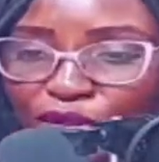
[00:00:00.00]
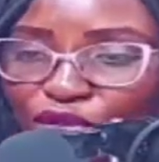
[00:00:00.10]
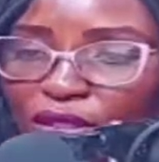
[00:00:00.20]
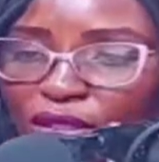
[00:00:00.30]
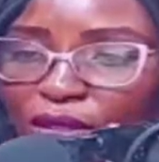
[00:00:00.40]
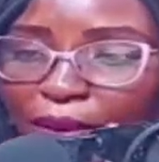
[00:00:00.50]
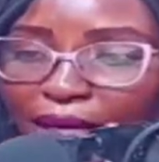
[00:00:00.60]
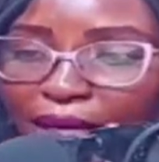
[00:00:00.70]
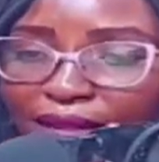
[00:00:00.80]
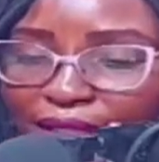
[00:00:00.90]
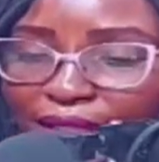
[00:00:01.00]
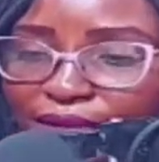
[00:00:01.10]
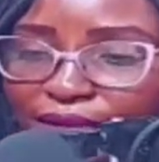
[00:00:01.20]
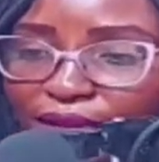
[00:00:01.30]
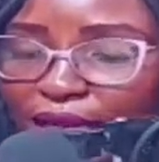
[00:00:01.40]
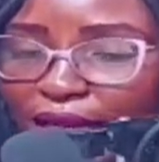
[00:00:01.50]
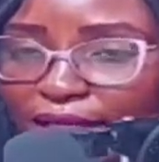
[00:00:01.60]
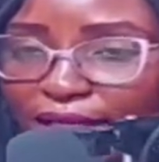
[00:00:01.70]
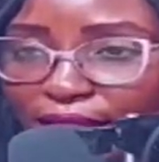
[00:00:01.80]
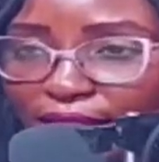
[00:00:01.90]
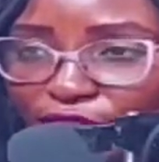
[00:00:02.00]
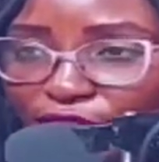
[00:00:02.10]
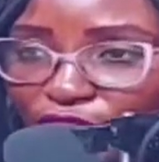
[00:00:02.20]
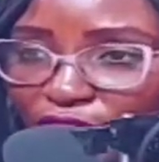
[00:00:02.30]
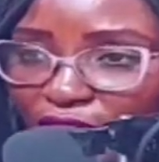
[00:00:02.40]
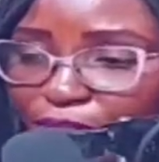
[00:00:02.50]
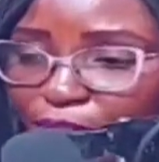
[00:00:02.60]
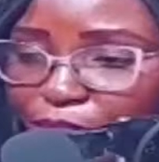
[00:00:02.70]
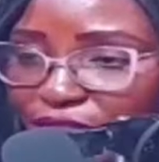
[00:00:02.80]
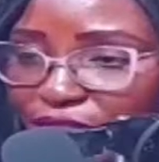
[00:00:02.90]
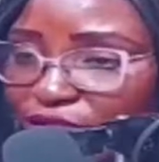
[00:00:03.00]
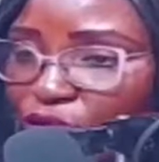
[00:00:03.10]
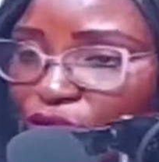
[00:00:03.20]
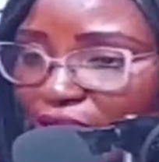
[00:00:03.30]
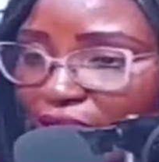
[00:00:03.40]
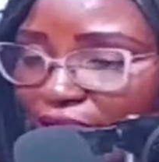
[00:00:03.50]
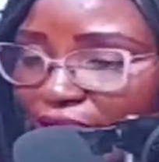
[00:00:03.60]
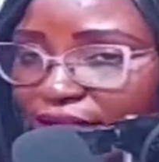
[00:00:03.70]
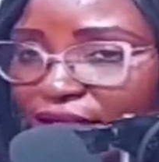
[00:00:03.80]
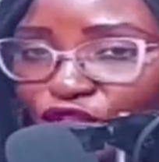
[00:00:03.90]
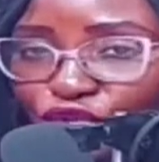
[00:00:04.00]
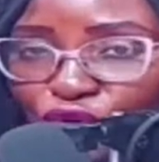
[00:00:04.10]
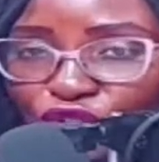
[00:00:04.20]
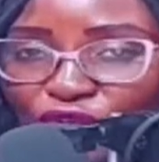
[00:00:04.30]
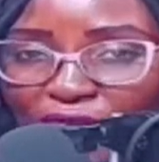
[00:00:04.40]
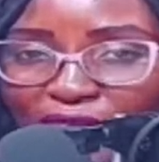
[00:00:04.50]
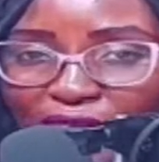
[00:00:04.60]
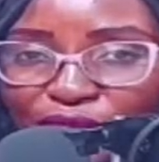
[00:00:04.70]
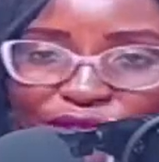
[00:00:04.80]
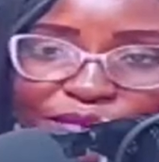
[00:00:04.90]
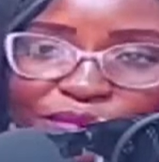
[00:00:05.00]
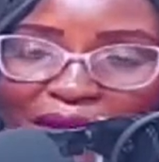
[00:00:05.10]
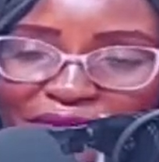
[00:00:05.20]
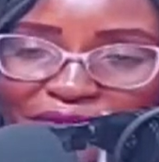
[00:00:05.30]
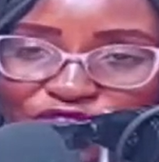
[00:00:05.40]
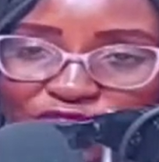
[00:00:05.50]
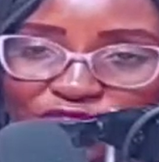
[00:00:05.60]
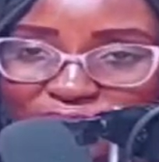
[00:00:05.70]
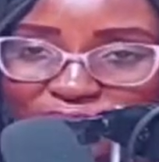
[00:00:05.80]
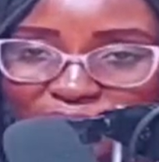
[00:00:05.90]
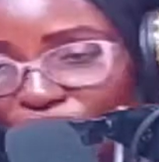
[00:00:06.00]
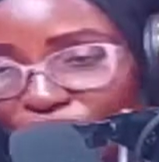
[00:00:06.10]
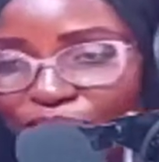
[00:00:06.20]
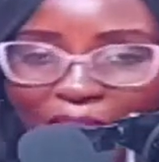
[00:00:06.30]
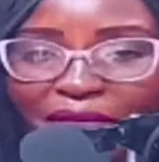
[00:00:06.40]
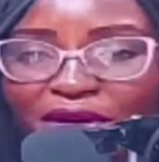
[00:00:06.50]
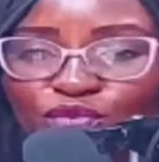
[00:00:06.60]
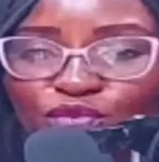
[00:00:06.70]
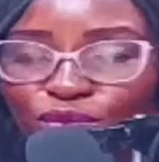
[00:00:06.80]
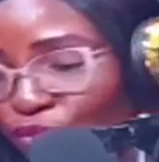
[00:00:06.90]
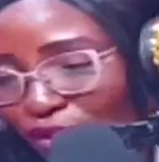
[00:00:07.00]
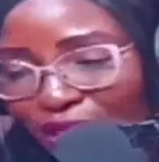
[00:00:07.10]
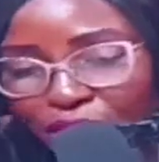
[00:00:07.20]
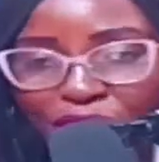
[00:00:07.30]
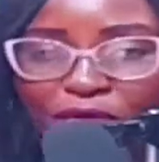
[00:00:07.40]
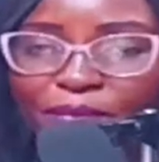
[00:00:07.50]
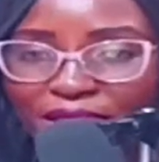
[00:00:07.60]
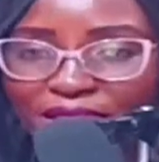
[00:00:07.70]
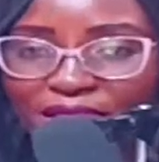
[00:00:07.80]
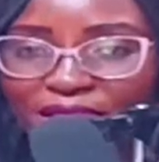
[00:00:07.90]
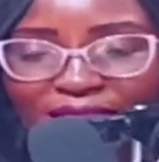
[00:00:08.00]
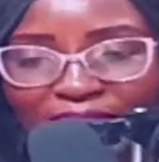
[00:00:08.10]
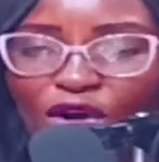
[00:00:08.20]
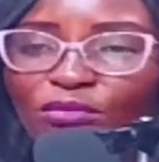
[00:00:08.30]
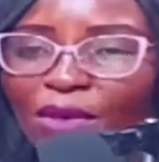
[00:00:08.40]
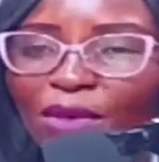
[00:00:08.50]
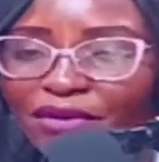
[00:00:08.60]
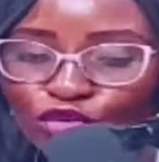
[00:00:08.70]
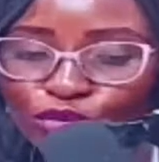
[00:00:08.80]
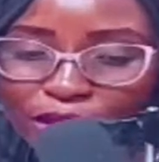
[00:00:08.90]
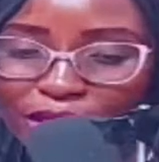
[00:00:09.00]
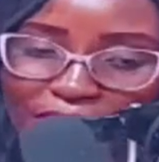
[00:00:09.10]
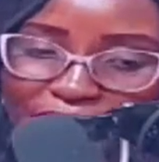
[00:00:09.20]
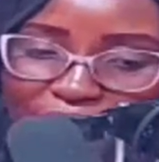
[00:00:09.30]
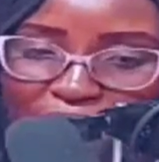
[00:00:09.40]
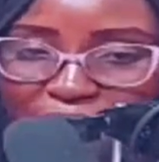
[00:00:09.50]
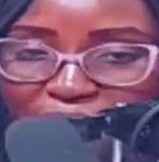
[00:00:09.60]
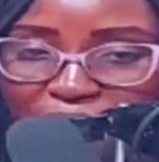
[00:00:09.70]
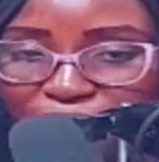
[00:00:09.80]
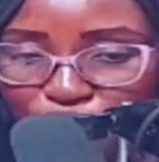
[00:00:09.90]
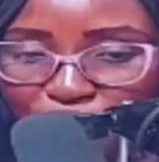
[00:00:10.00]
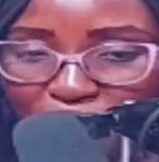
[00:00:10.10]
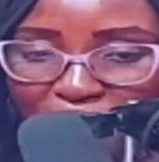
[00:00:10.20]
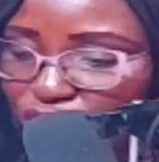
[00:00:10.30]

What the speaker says: between a partner and that person goes ahead to contract another marriage with another person. The second marriage will be declared void. We have